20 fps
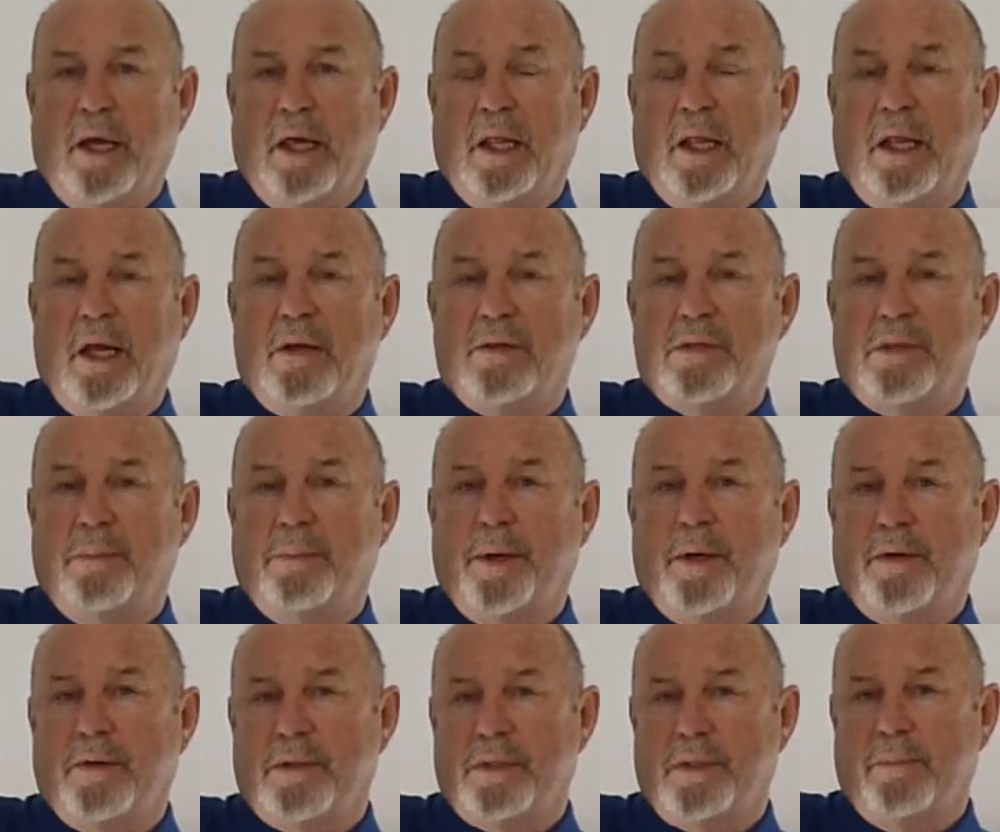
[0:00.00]
and allows the
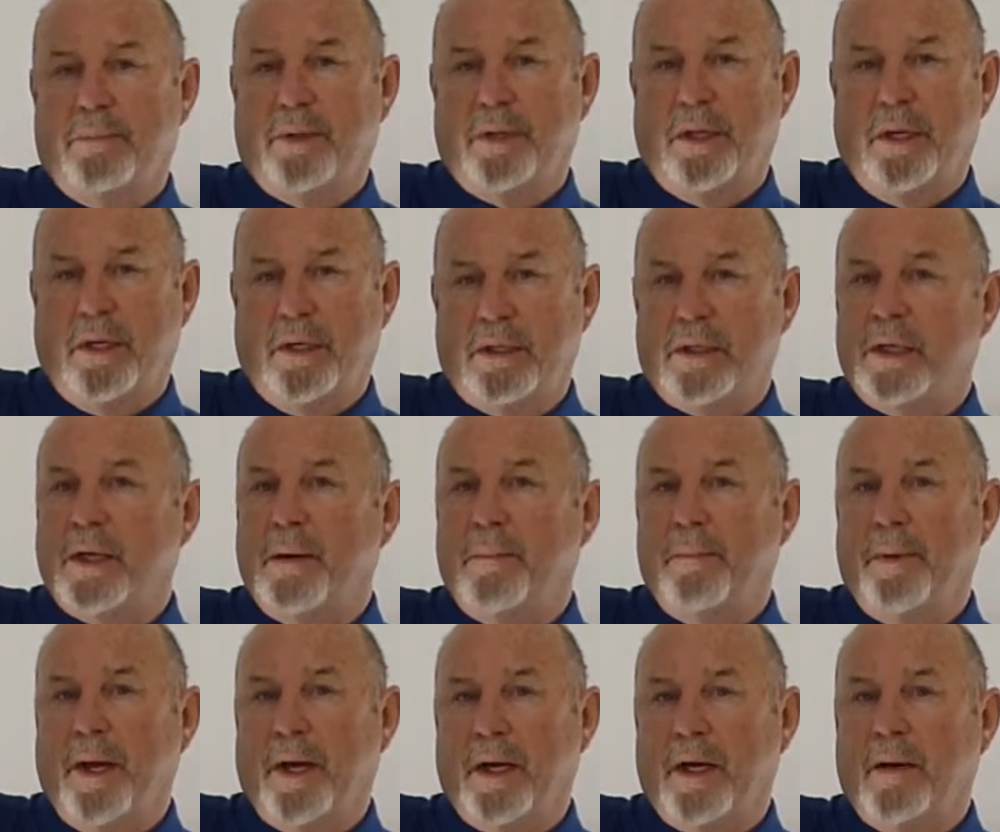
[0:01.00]
parasympathetic to
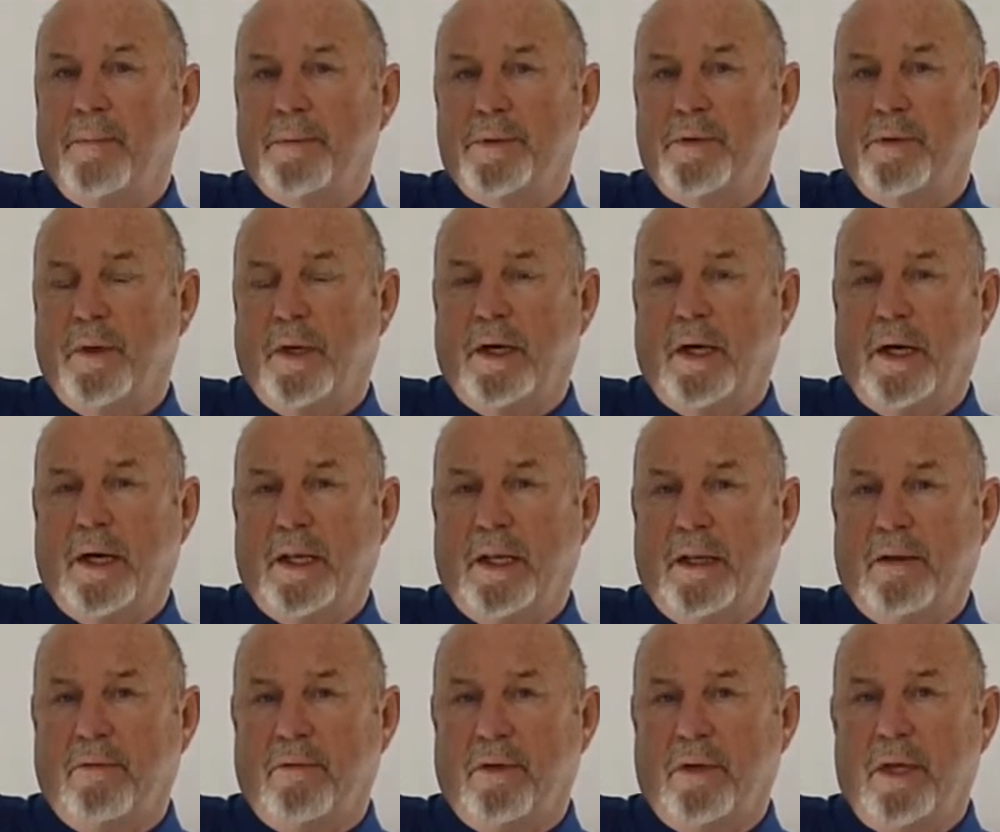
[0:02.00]
come back up to a high
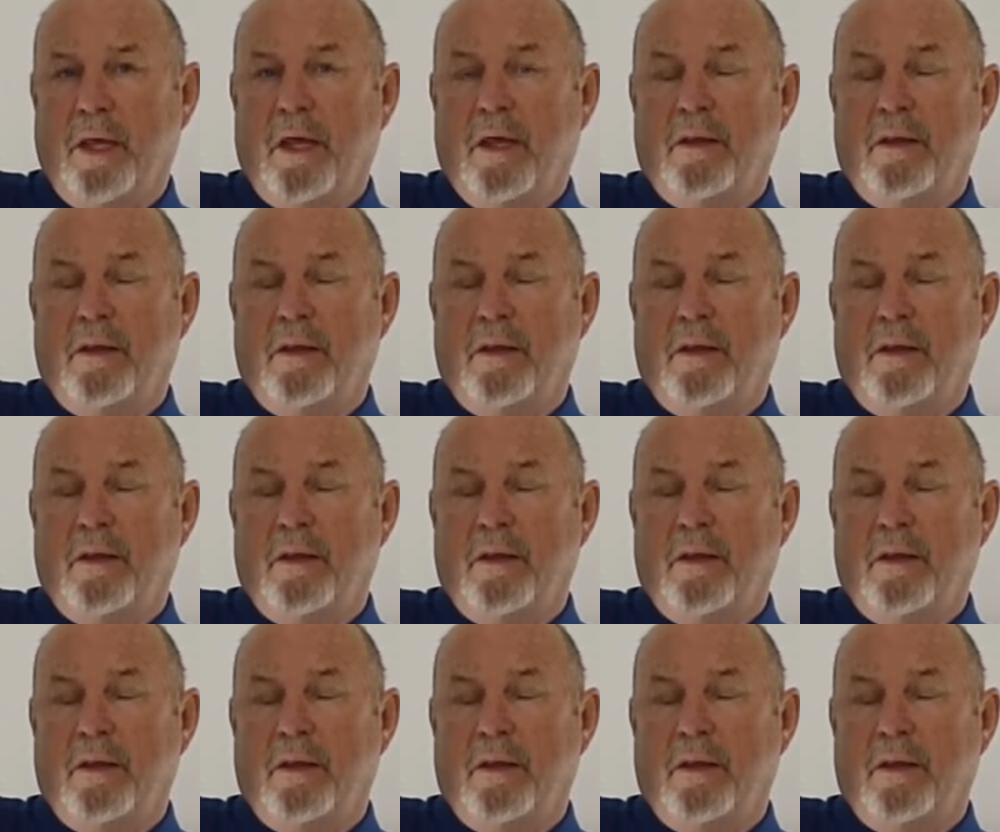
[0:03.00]
level.